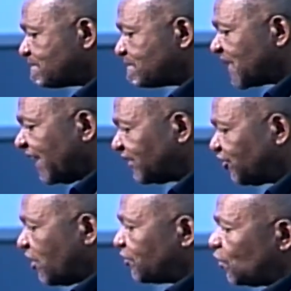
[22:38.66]
As they
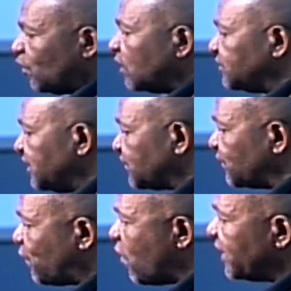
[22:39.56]
journeyed through the wilderness for
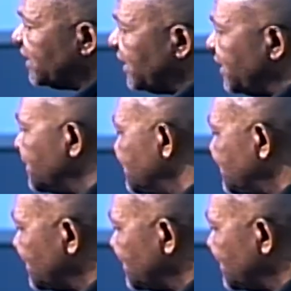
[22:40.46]
40 years,